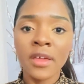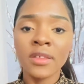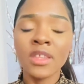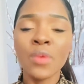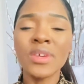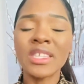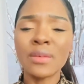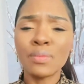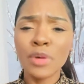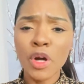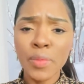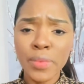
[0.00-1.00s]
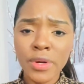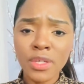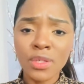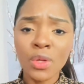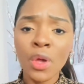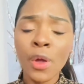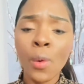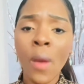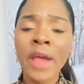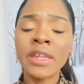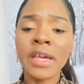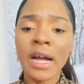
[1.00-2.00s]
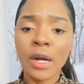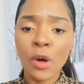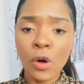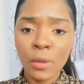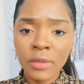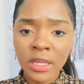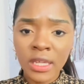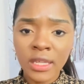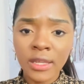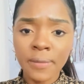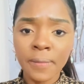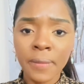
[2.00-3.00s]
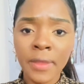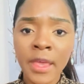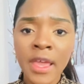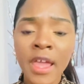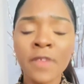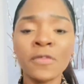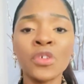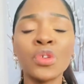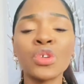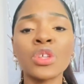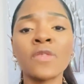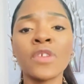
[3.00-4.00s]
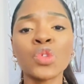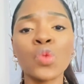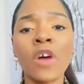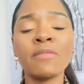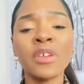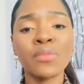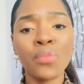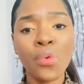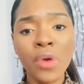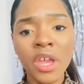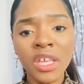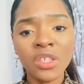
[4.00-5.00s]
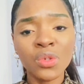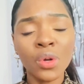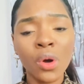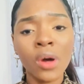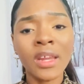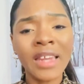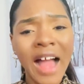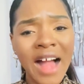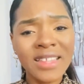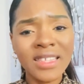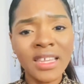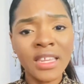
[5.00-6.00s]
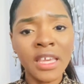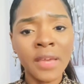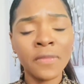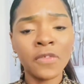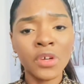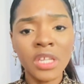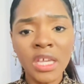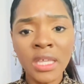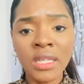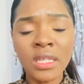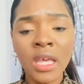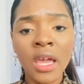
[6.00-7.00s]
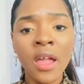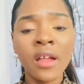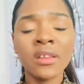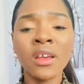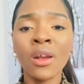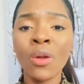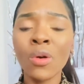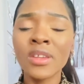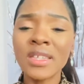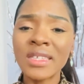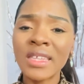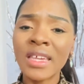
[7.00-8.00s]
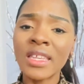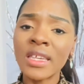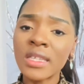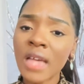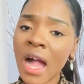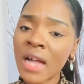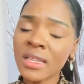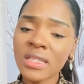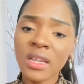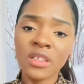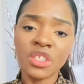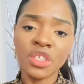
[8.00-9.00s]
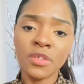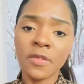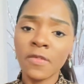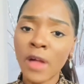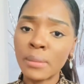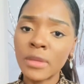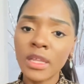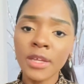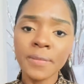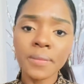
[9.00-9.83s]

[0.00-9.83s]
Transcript: There is a purpose why they are coming in. And for those of us who have been praying to God and asking Him for this, the Lord is saying He's answered you, family.